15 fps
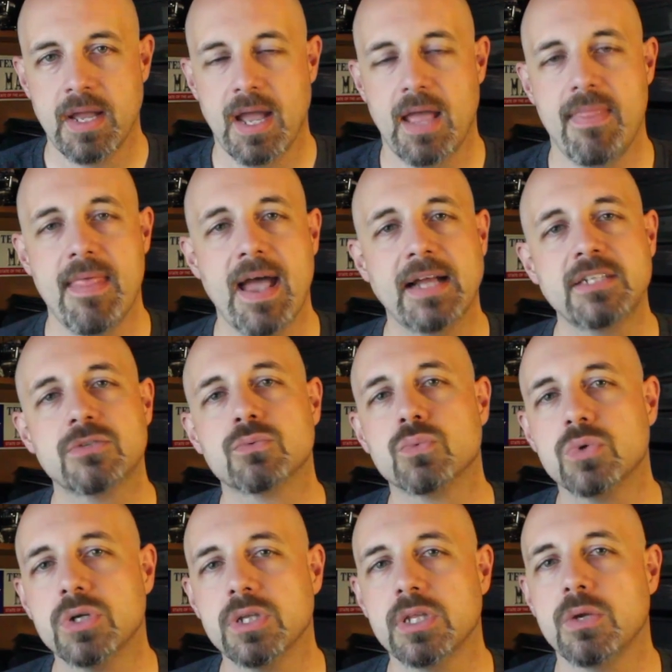And that's
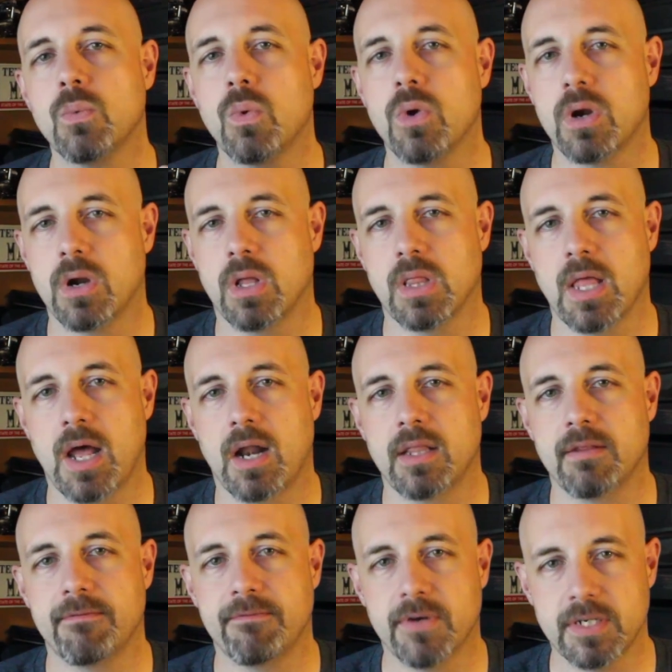really where a lot
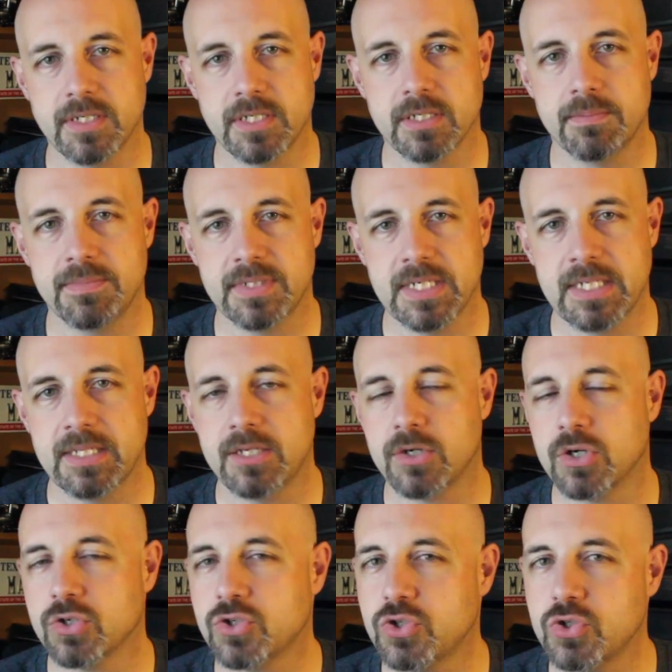of the fun comes in.
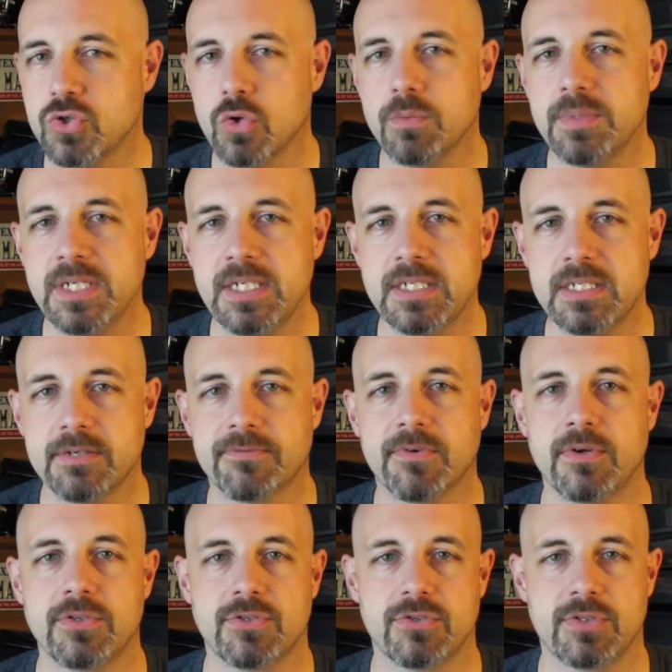There are so many
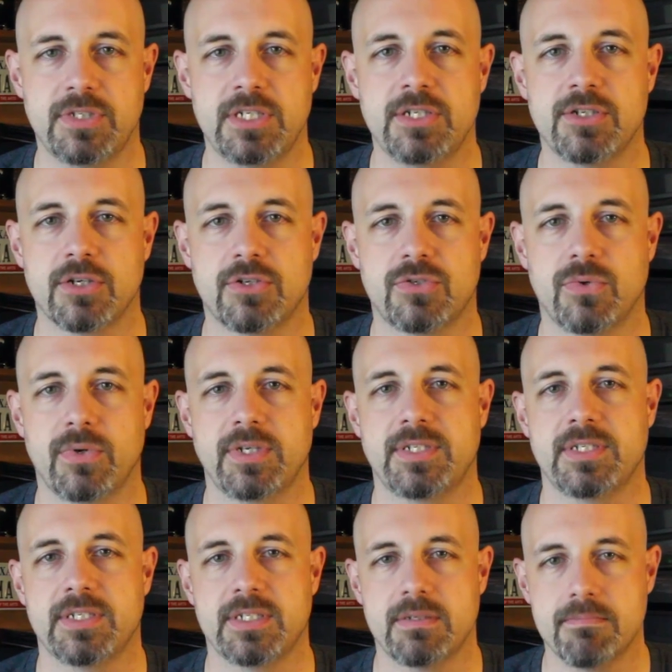different strategic
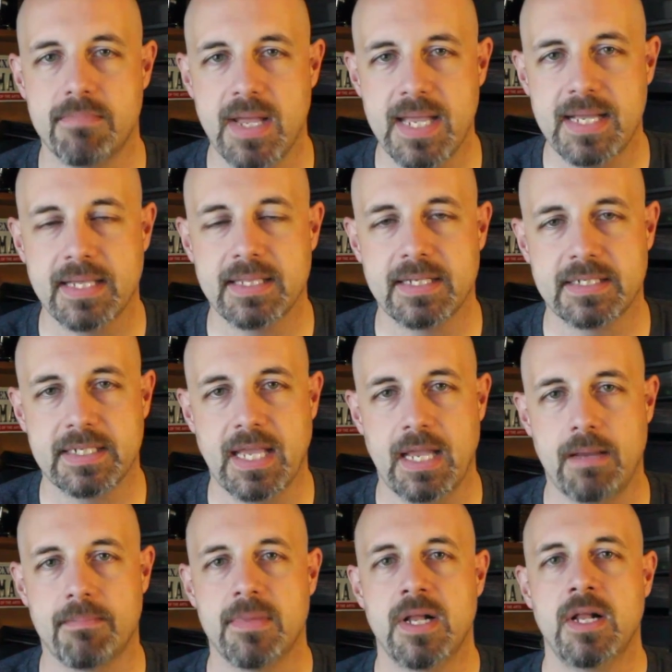choices to make in this
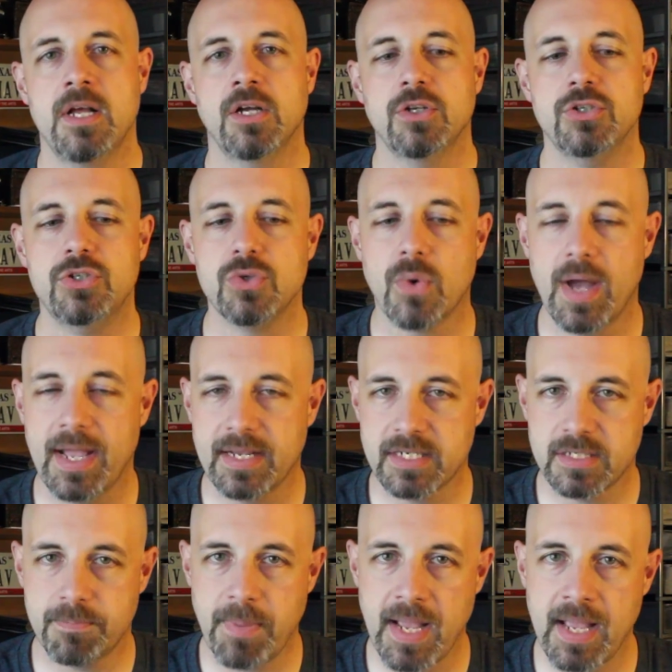game. Do I
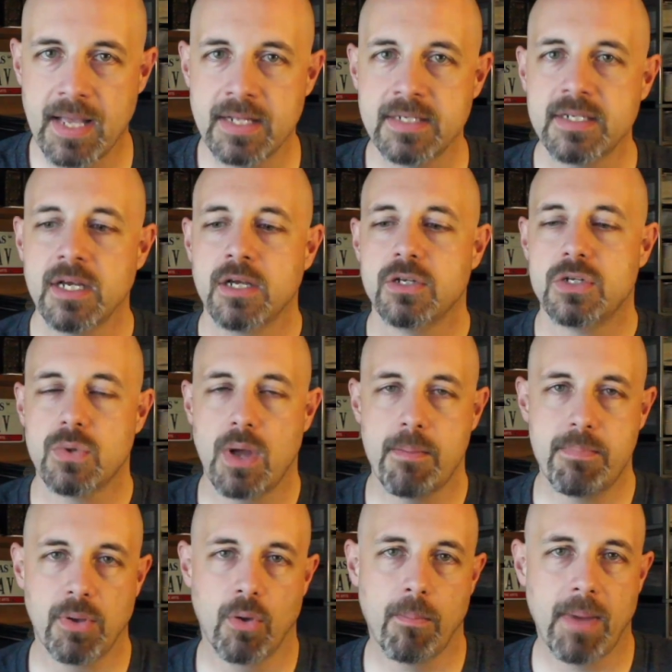expand? Do I
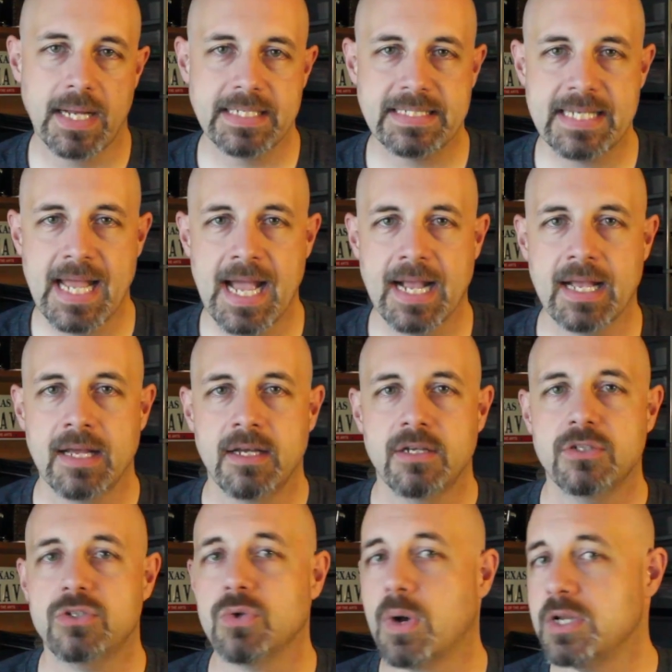build my deck?
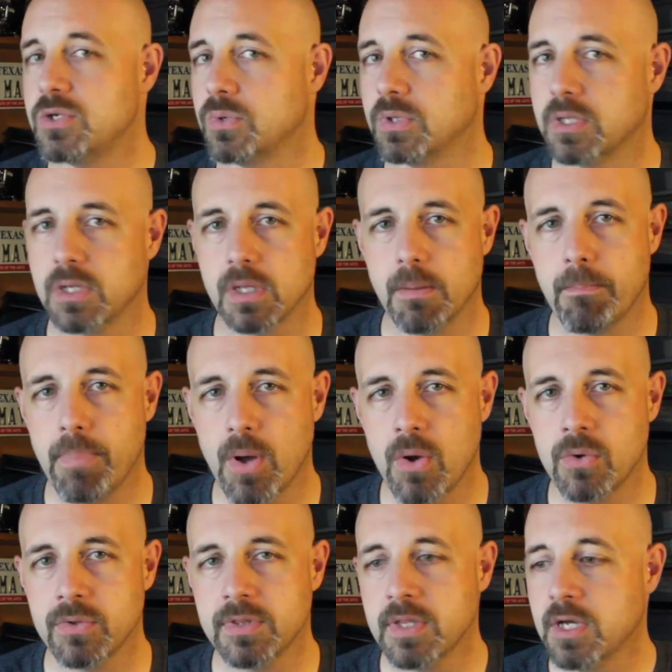Do I do a little of
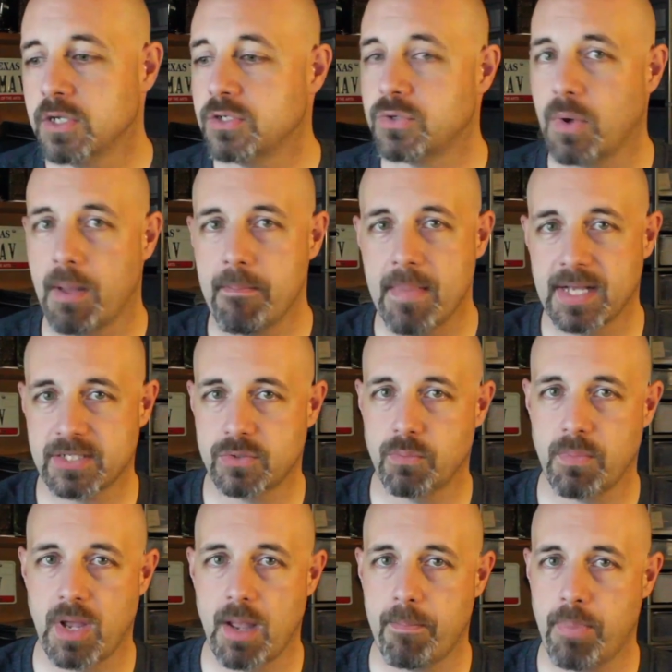both? Do I mess
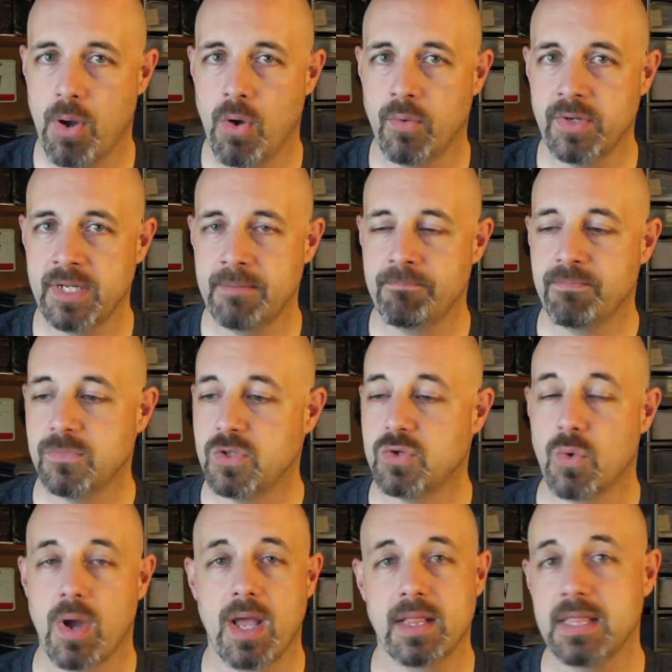with my opponent?
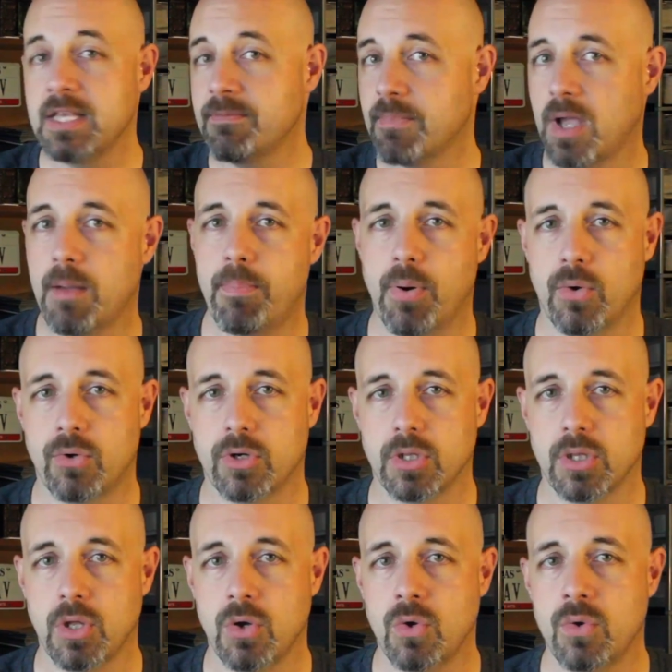Do I leave my opponent
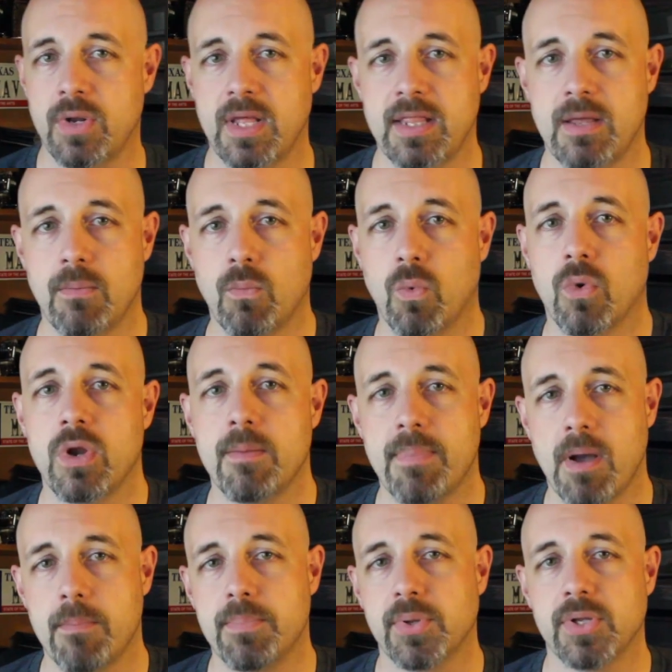alone and then worry
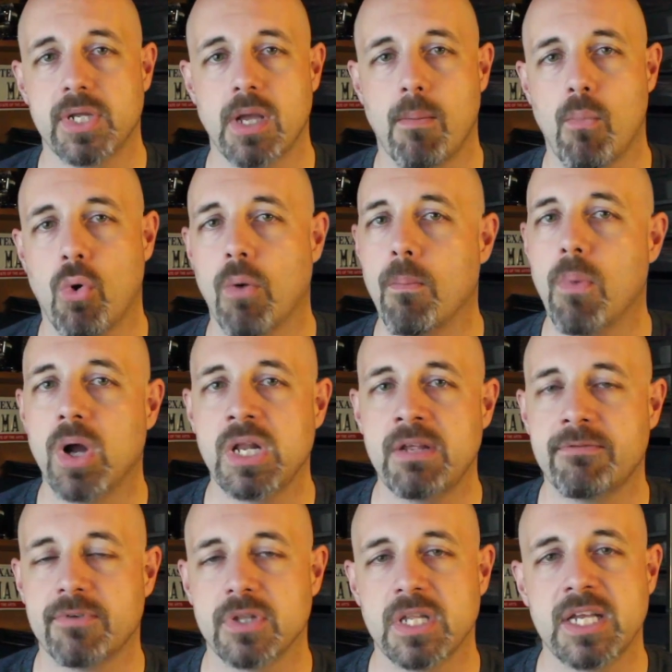about building up more money
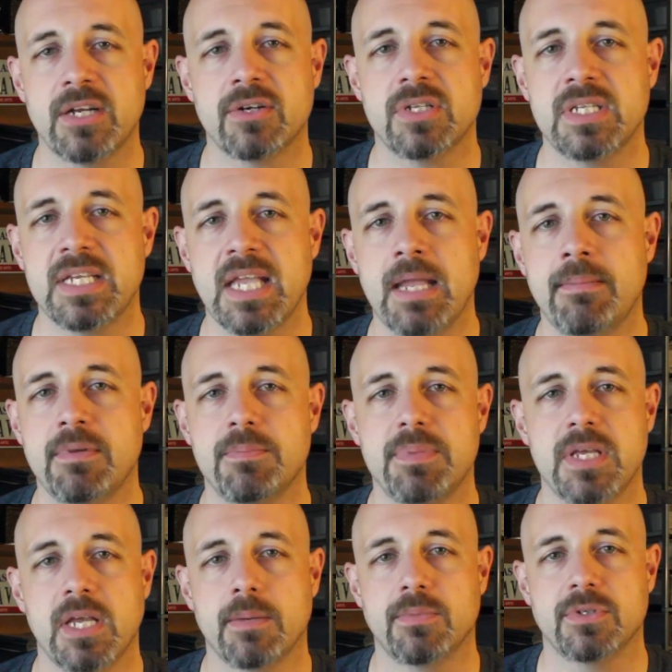for later in the game to
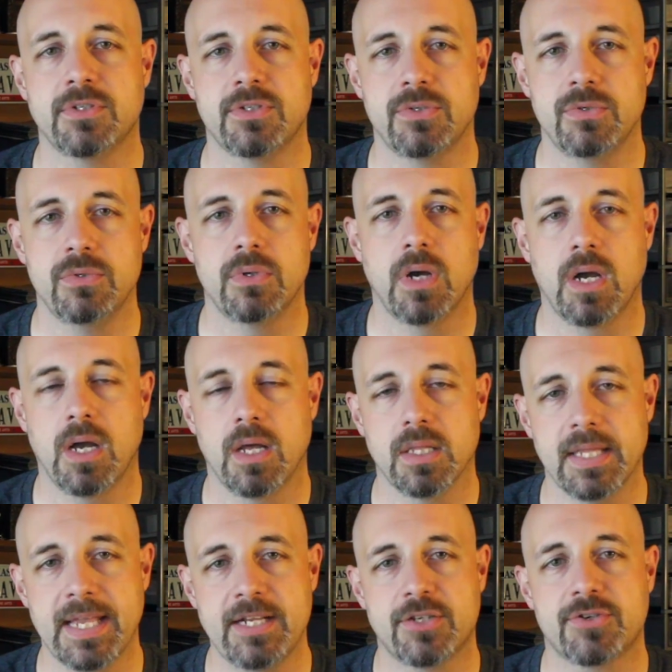be able to
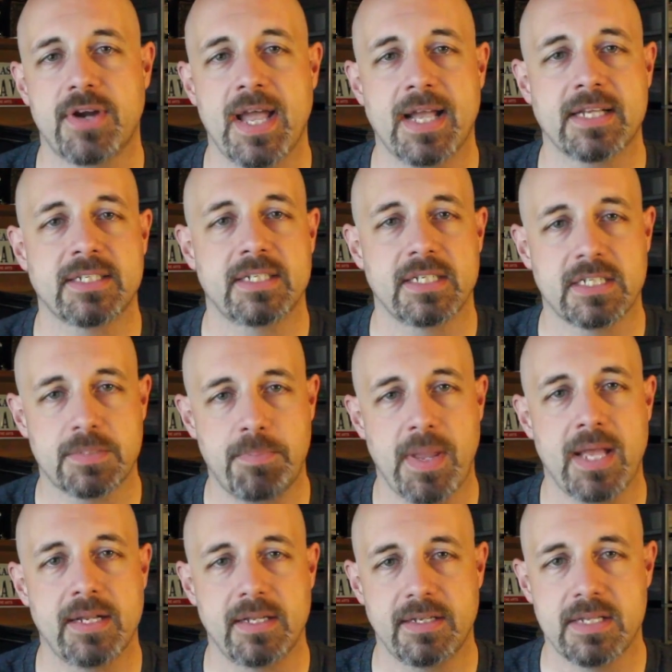lay tracks and
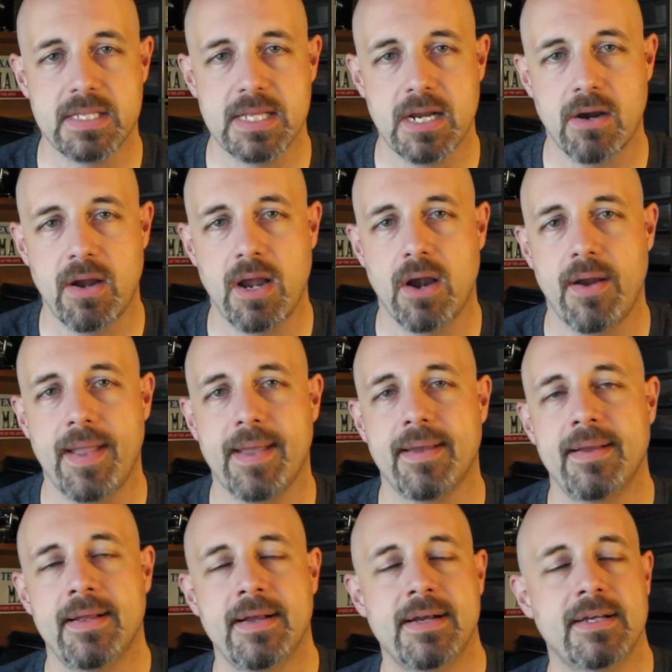expand into their
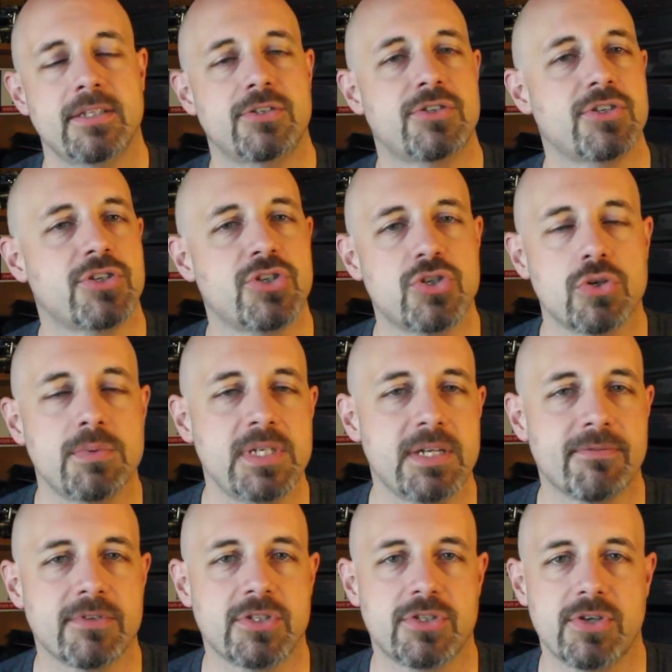area? There's just so many
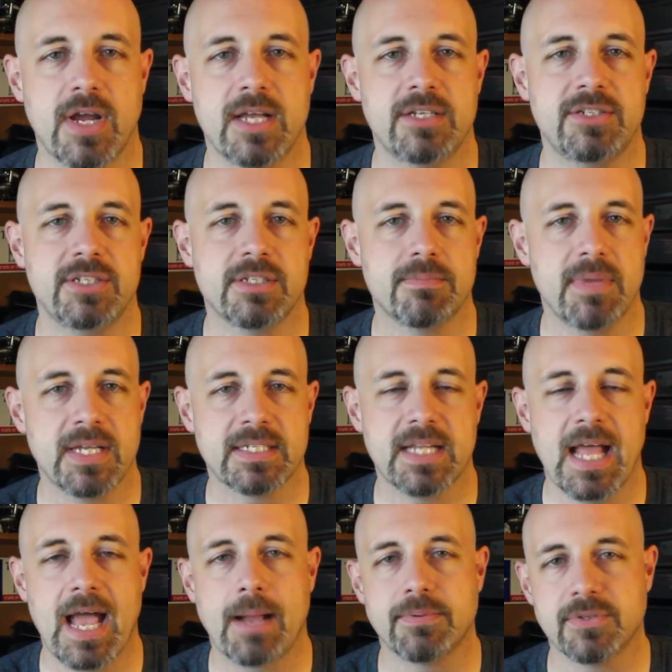different strategies. It makes
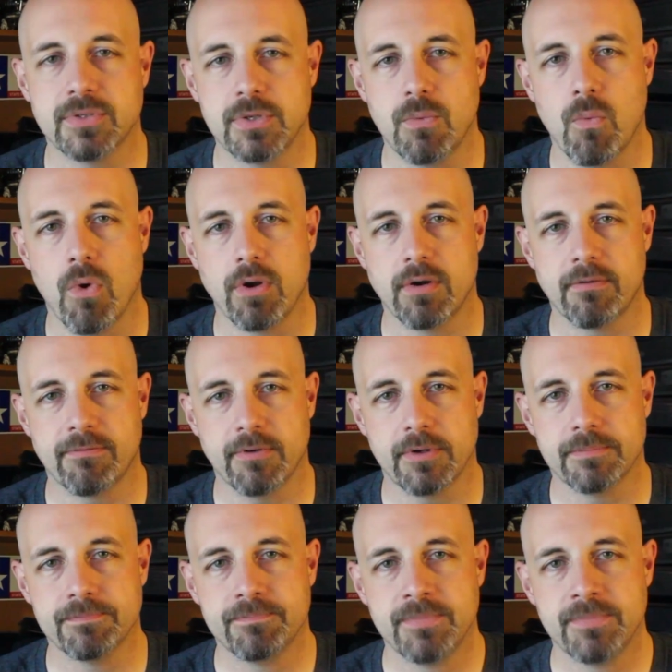it absolutely wonderful.